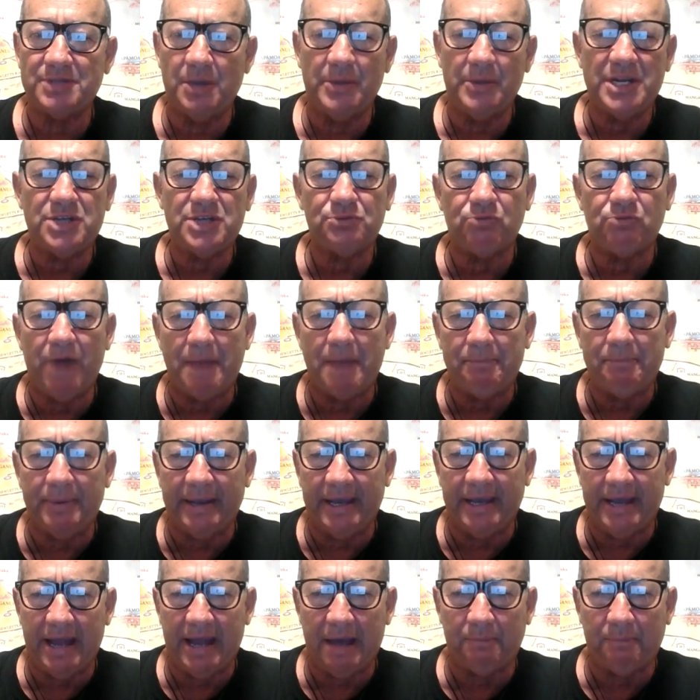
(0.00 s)
So we're just
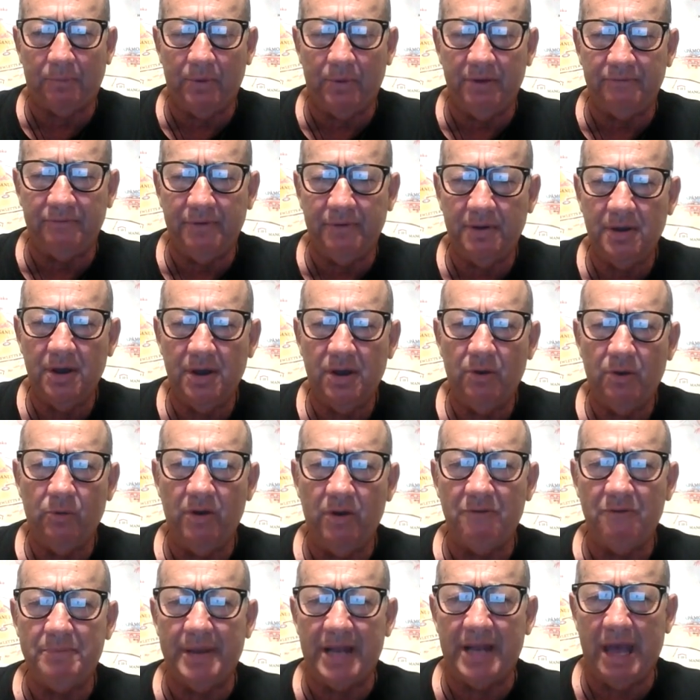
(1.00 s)
ramping it up. We've
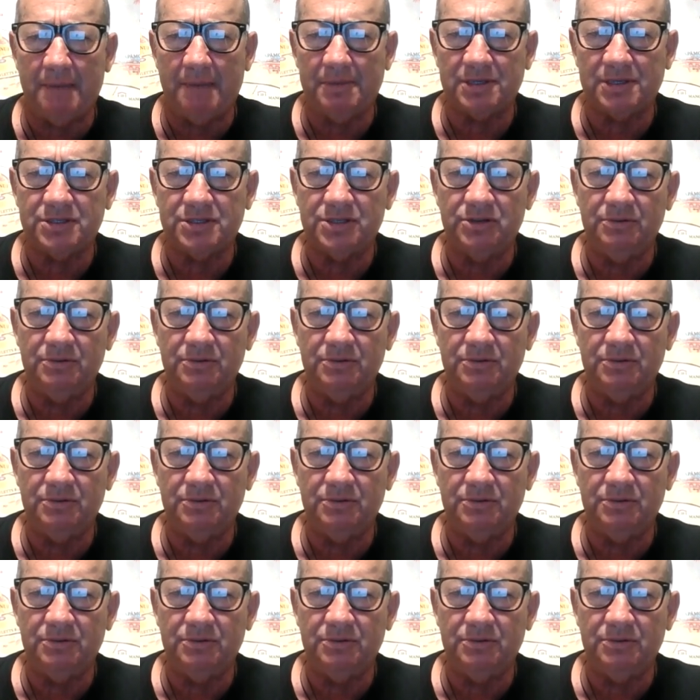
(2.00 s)
We've been able to